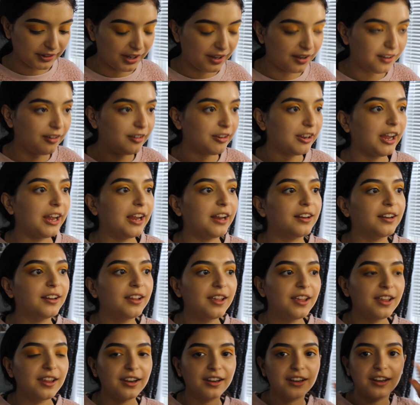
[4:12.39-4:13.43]
Okay,
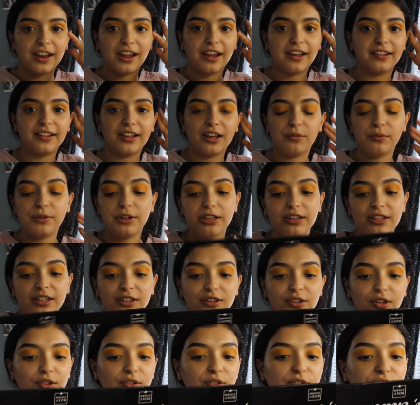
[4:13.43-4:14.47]
now that we did
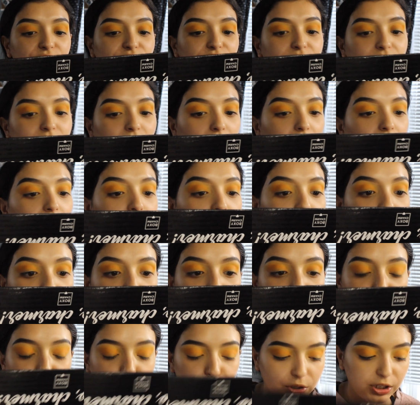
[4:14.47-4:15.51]
those two
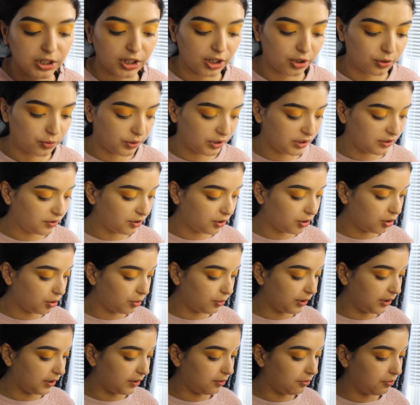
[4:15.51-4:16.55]
colors, we are going to go
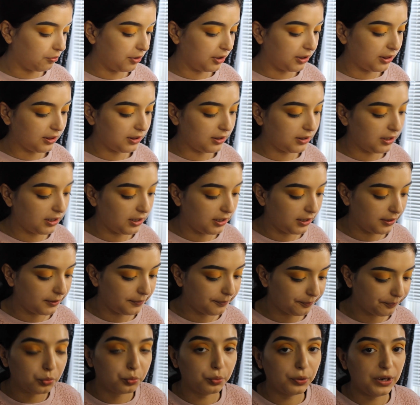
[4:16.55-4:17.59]
in with the
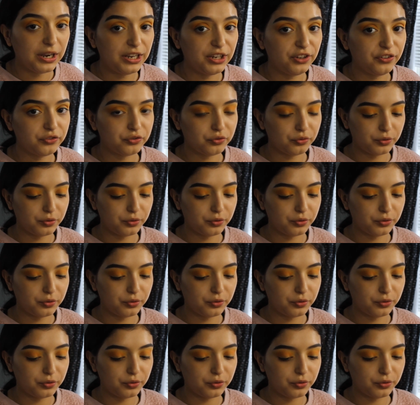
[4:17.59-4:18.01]
reddish